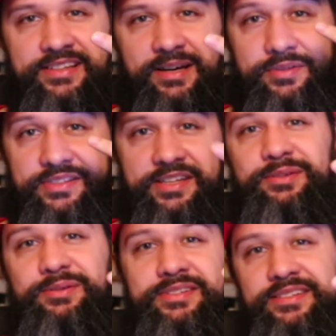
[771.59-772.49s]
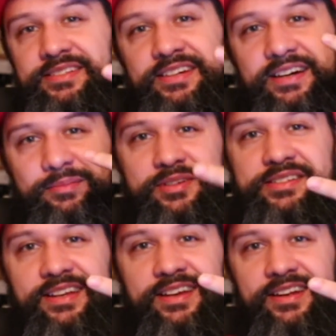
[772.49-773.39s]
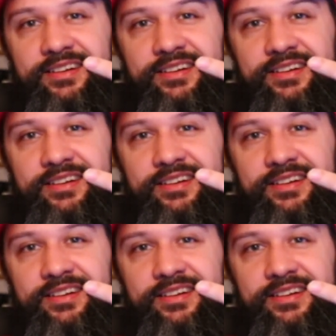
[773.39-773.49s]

I'm gonna say deuces. I'm gonna say later.